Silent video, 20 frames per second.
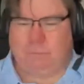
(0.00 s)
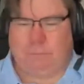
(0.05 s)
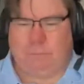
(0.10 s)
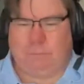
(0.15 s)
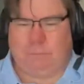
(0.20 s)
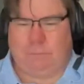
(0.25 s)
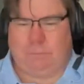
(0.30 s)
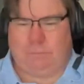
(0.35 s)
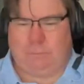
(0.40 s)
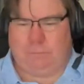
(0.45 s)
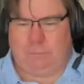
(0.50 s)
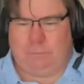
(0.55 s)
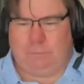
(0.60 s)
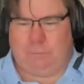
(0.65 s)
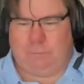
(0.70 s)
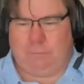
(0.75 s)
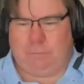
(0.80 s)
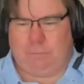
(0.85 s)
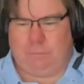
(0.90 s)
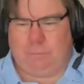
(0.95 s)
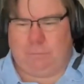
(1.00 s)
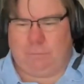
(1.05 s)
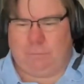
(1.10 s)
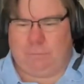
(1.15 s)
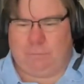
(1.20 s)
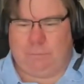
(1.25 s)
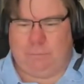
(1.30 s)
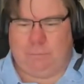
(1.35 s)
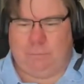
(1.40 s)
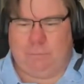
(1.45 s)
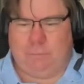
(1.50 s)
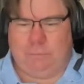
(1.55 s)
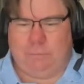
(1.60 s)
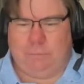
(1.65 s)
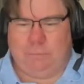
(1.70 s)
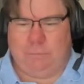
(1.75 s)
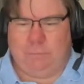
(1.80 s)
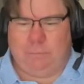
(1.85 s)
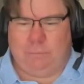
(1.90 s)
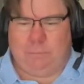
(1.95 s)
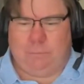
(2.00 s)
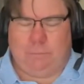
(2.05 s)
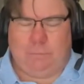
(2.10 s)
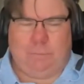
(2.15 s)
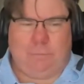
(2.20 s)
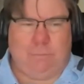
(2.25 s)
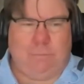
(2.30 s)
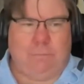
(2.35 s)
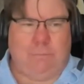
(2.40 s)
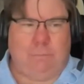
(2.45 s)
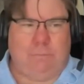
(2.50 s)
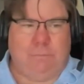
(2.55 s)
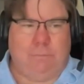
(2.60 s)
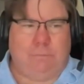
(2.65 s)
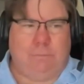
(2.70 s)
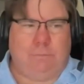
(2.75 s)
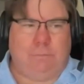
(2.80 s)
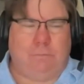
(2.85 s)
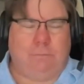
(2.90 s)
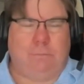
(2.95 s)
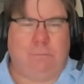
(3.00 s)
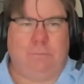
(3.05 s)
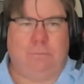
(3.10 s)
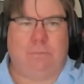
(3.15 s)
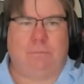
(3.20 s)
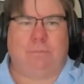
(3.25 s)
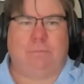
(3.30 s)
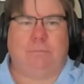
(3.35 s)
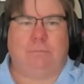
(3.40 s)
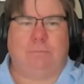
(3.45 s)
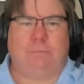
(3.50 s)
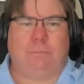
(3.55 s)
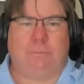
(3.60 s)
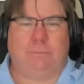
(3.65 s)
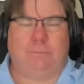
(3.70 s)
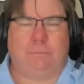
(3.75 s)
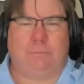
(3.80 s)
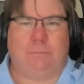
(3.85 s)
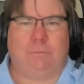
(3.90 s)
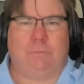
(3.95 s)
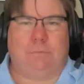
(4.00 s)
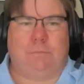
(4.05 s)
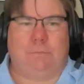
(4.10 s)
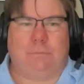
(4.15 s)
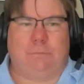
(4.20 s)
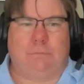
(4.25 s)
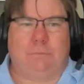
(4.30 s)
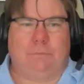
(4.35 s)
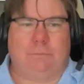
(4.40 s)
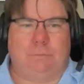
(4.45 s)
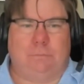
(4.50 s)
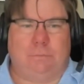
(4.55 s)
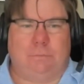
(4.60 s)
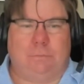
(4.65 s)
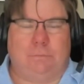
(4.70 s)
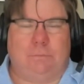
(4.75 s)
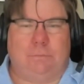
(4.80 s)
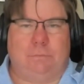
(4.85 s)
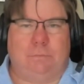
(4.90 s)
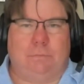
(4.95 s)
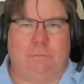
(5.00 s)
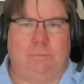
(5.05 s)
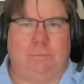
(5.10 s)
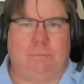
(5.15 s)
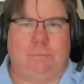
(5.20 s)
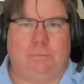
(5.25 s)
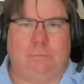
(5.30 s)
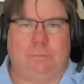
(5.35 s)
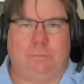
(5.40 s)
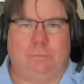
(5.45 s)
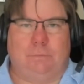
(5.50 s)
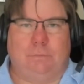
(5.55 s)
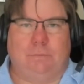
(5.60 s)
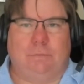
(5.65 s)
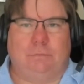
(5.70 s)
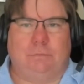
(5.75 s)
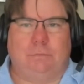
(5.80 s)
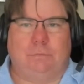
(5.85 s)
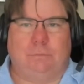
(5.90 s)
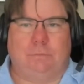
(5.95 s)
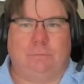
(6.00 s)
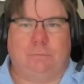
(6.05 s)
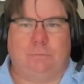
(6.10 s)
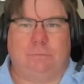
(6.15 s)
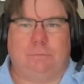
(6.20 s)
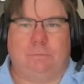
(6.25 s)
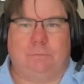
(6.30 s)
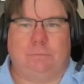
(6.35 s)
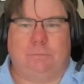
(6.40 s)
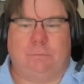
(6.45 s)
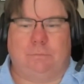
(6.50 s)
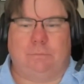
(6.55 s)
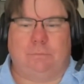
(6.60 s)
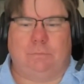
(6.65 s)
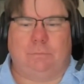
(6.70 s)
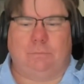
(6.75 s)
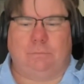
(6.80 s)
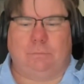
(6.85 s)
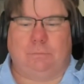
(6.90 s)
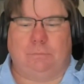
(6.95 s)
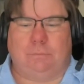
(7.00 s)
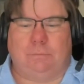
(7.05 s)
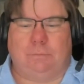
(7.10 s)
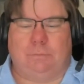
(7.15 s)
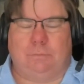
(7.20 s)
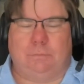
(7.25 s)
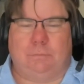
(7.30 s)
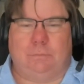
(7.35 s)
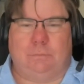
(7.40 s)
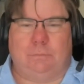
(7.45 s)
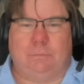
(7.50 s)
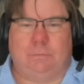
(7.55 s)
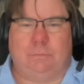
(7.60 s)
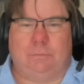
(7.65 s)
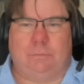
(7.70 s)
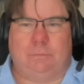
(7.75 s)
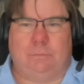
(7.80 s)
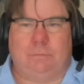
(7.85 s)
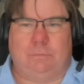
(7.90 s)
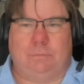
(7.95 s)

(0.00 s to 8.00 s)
The person shown says nothing.